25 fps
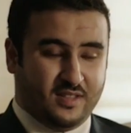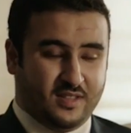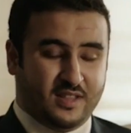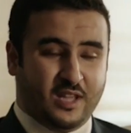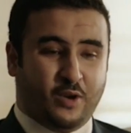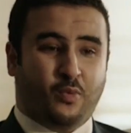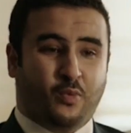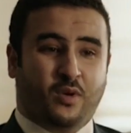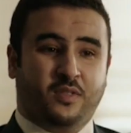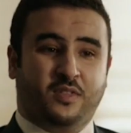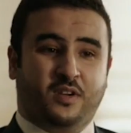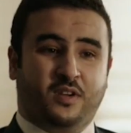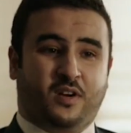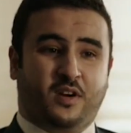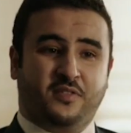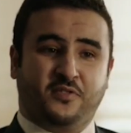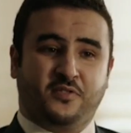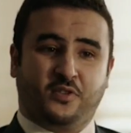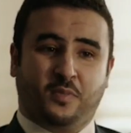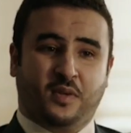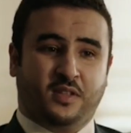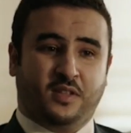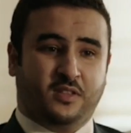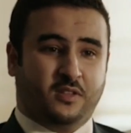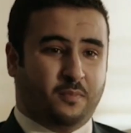They want their
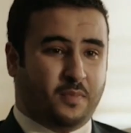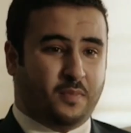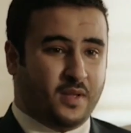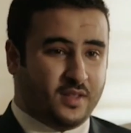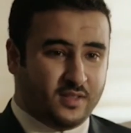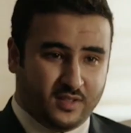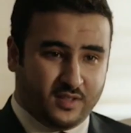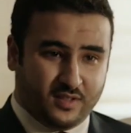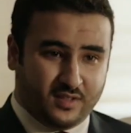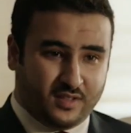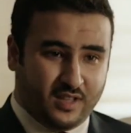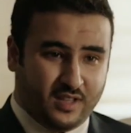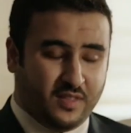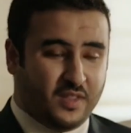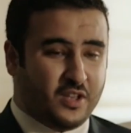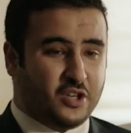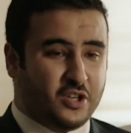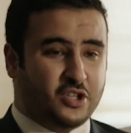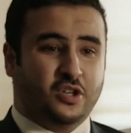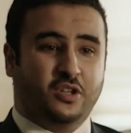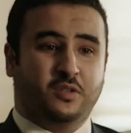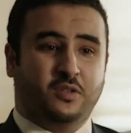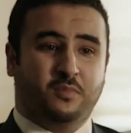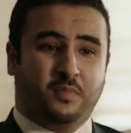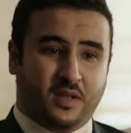country to be independent, and they
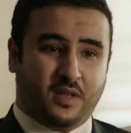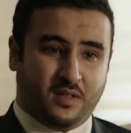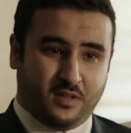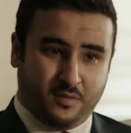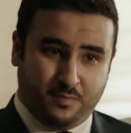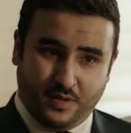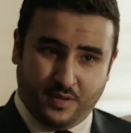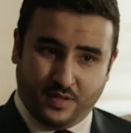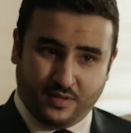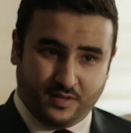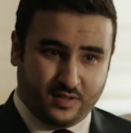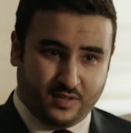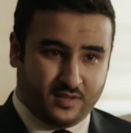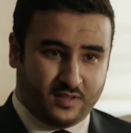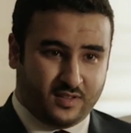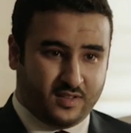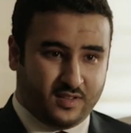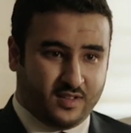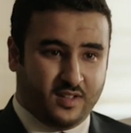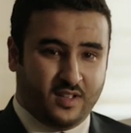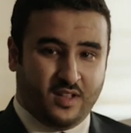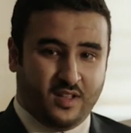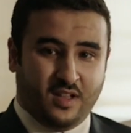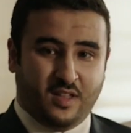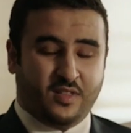should be independent.
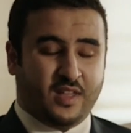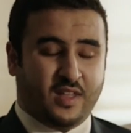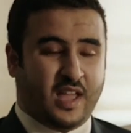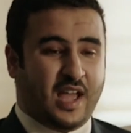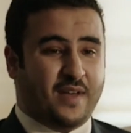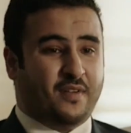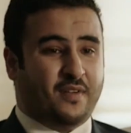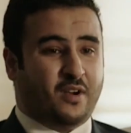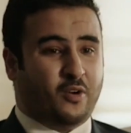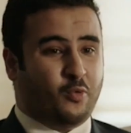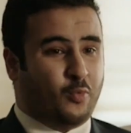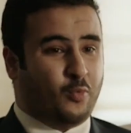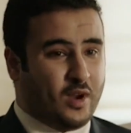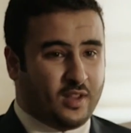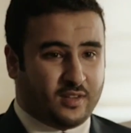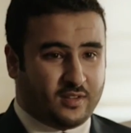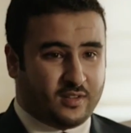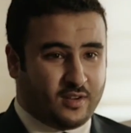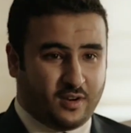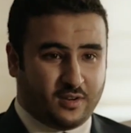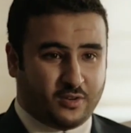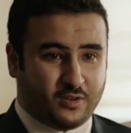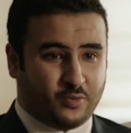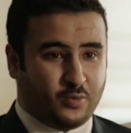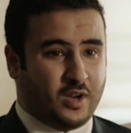They have a
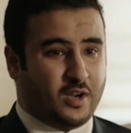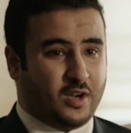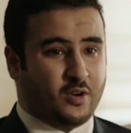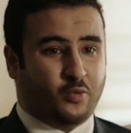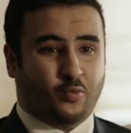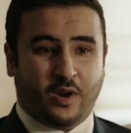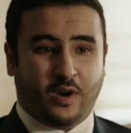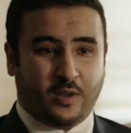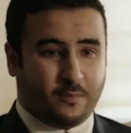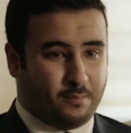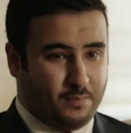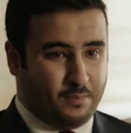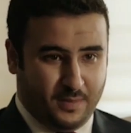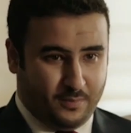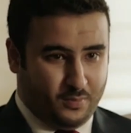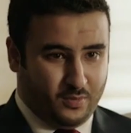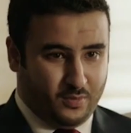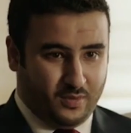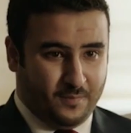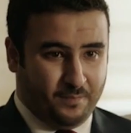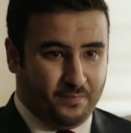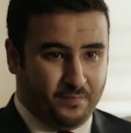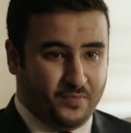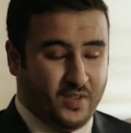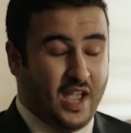great country and great
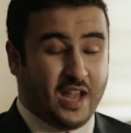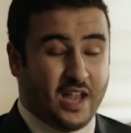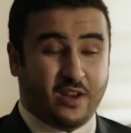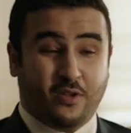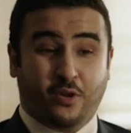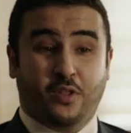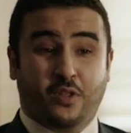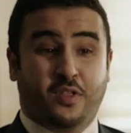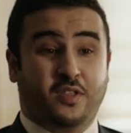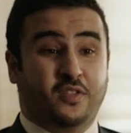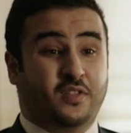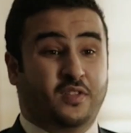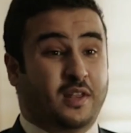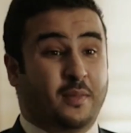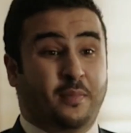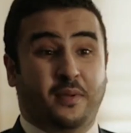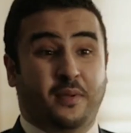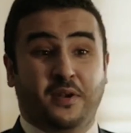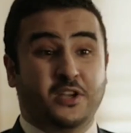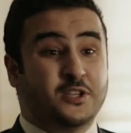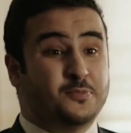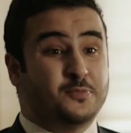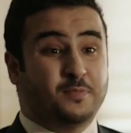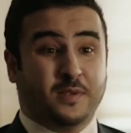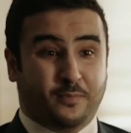people. And I don't think the
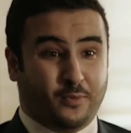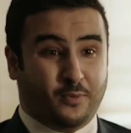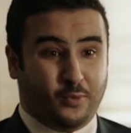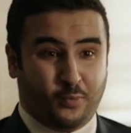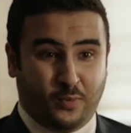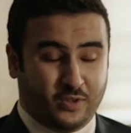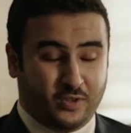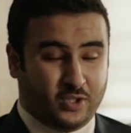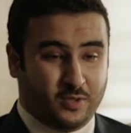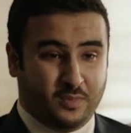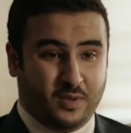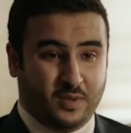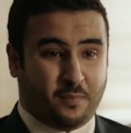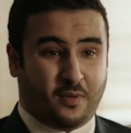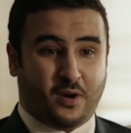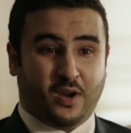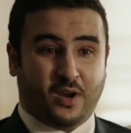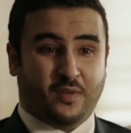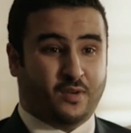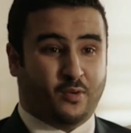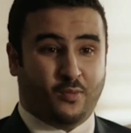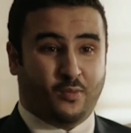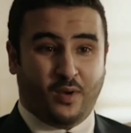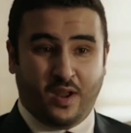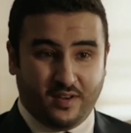Lebanese people want to be
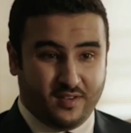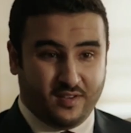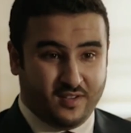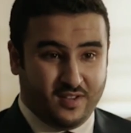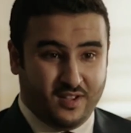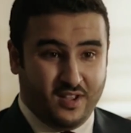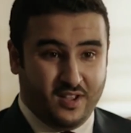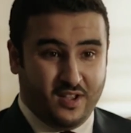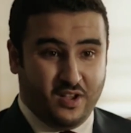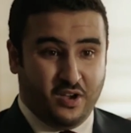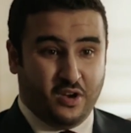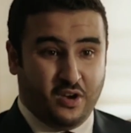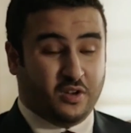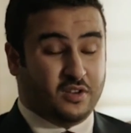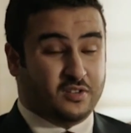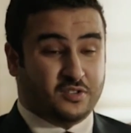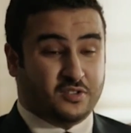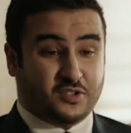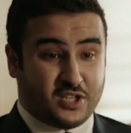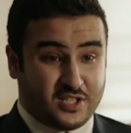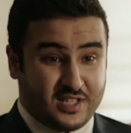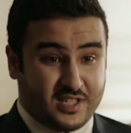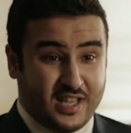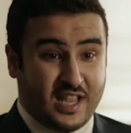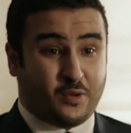part of Iran.
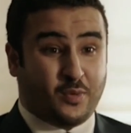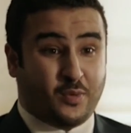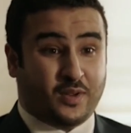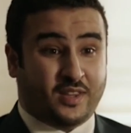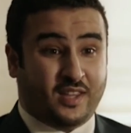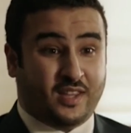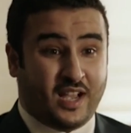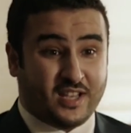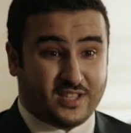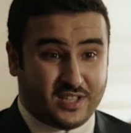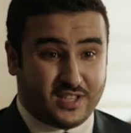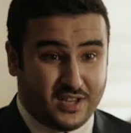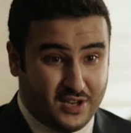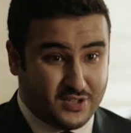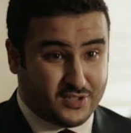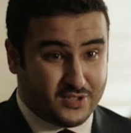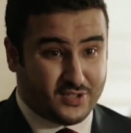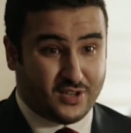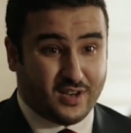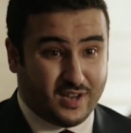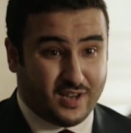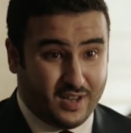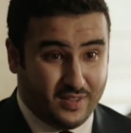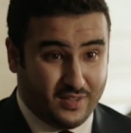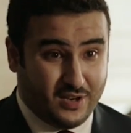Just like what Hassan
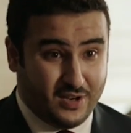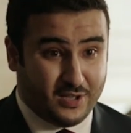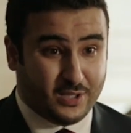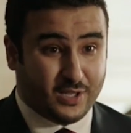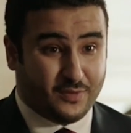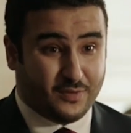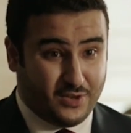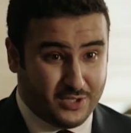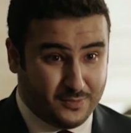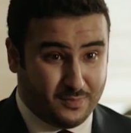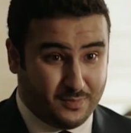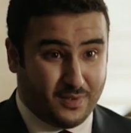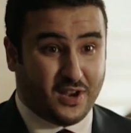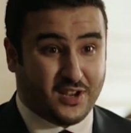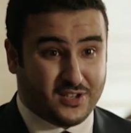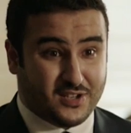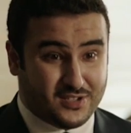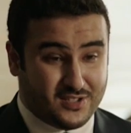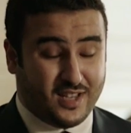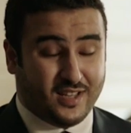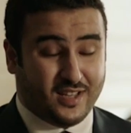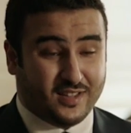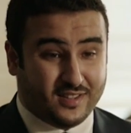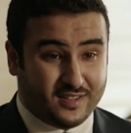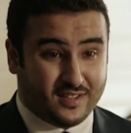Nasrallah, the leader of Hezbollah,
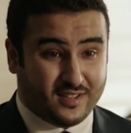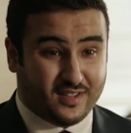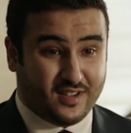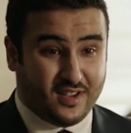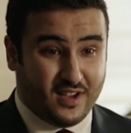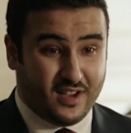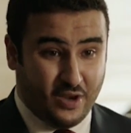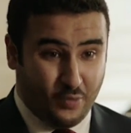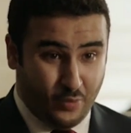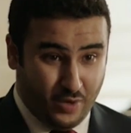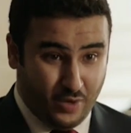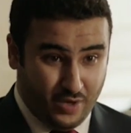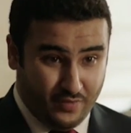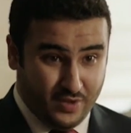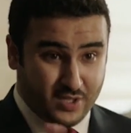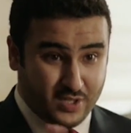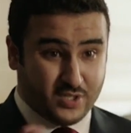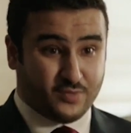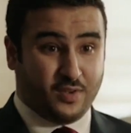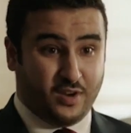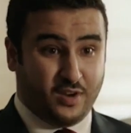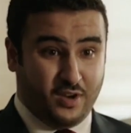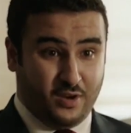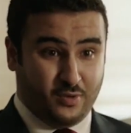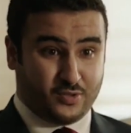said in one of
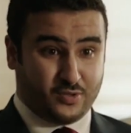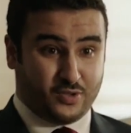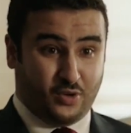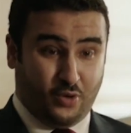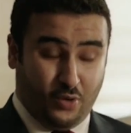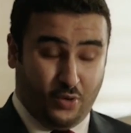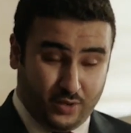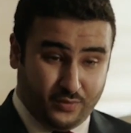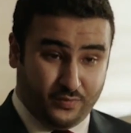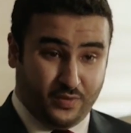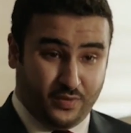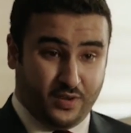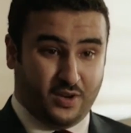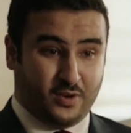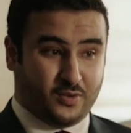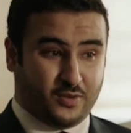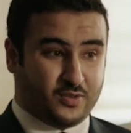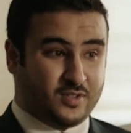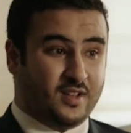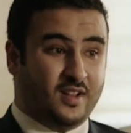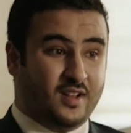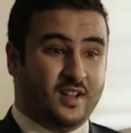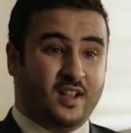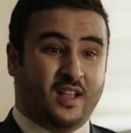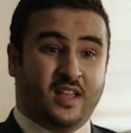his videos, old
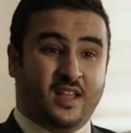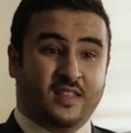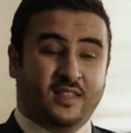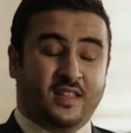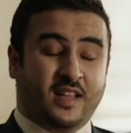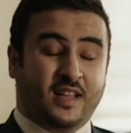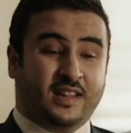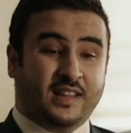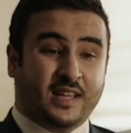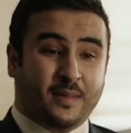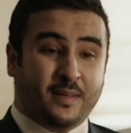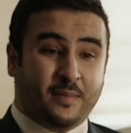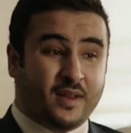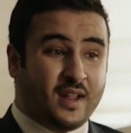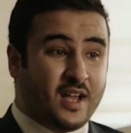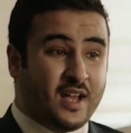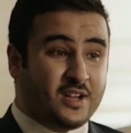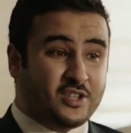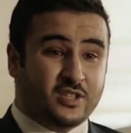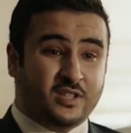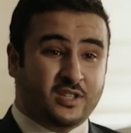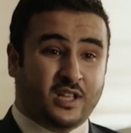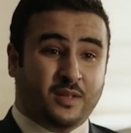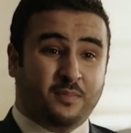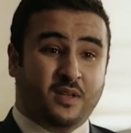videos, that
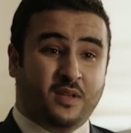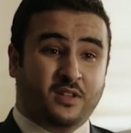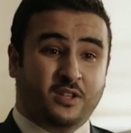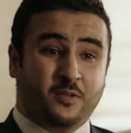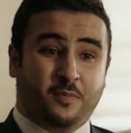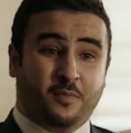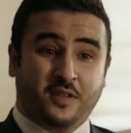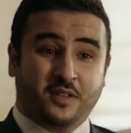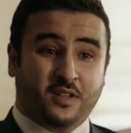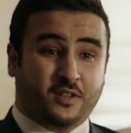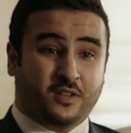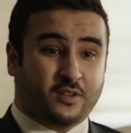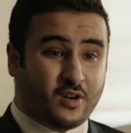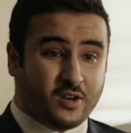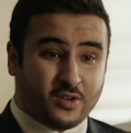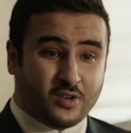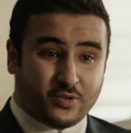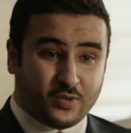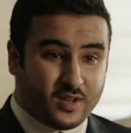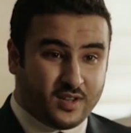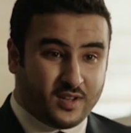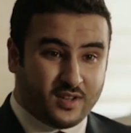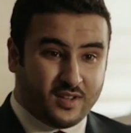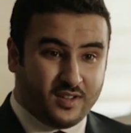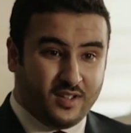Lebanon should not be an independent
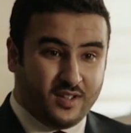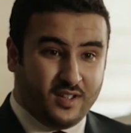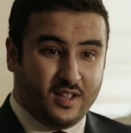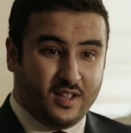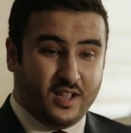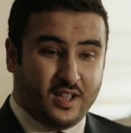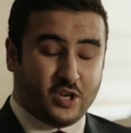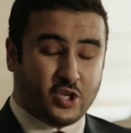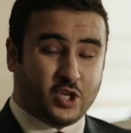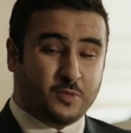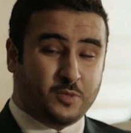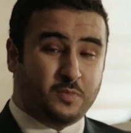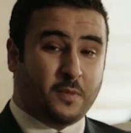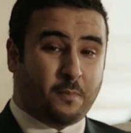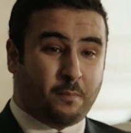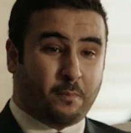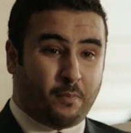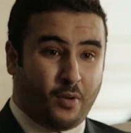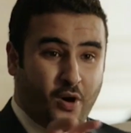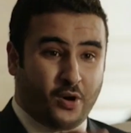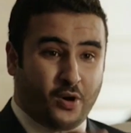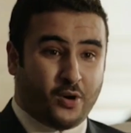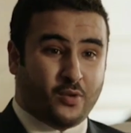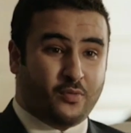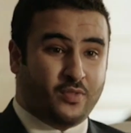country. It should be
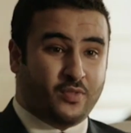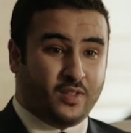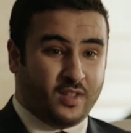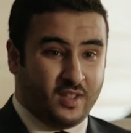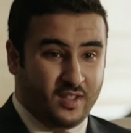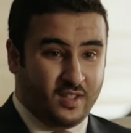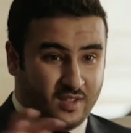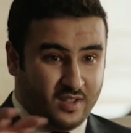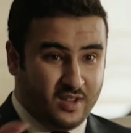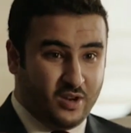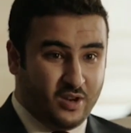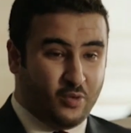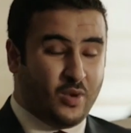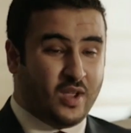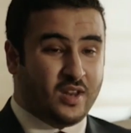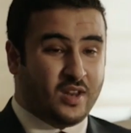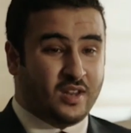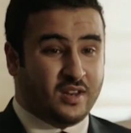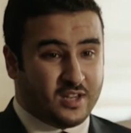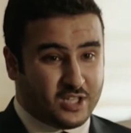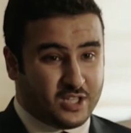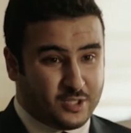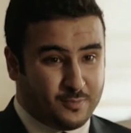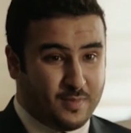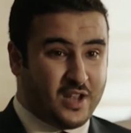part of the
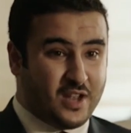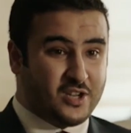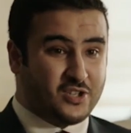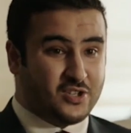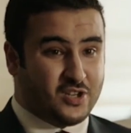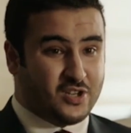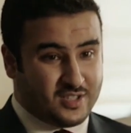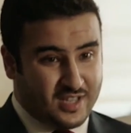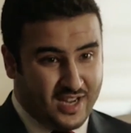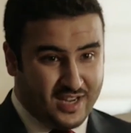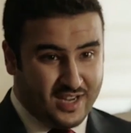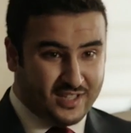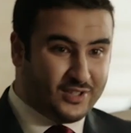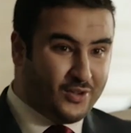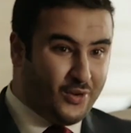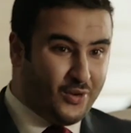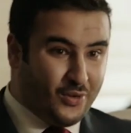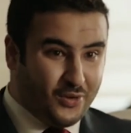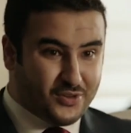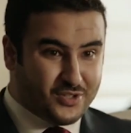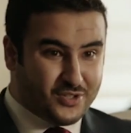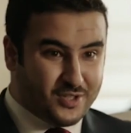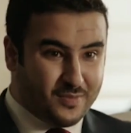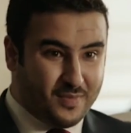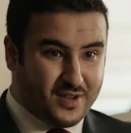Iranian expansionist
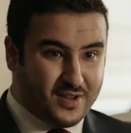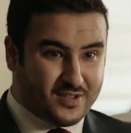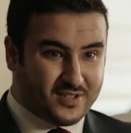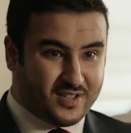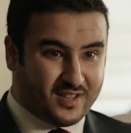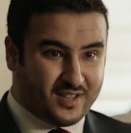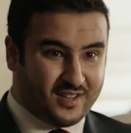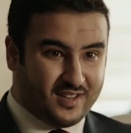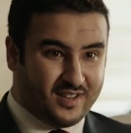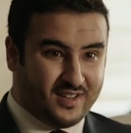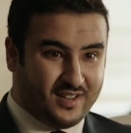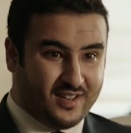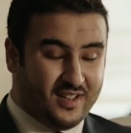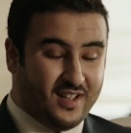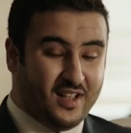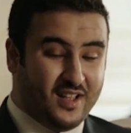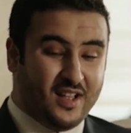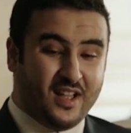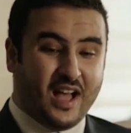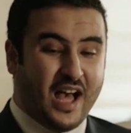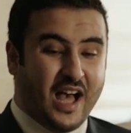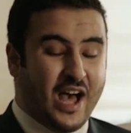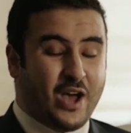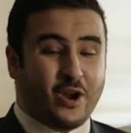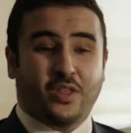ideology, basically.
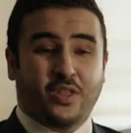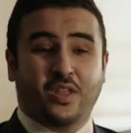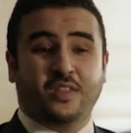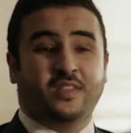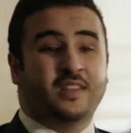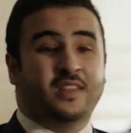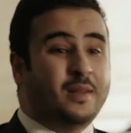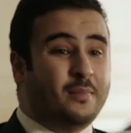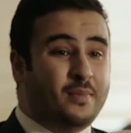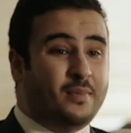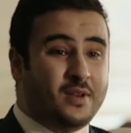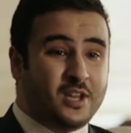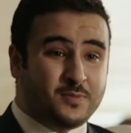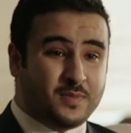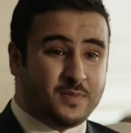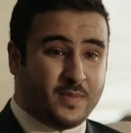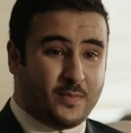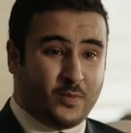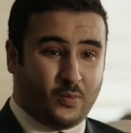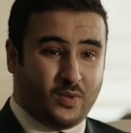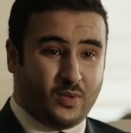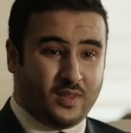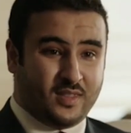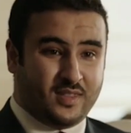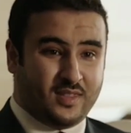I don't think the Lebanese
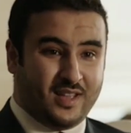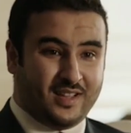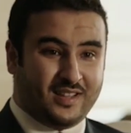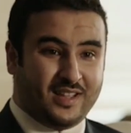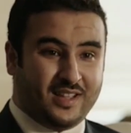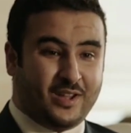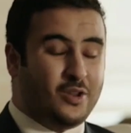people want that.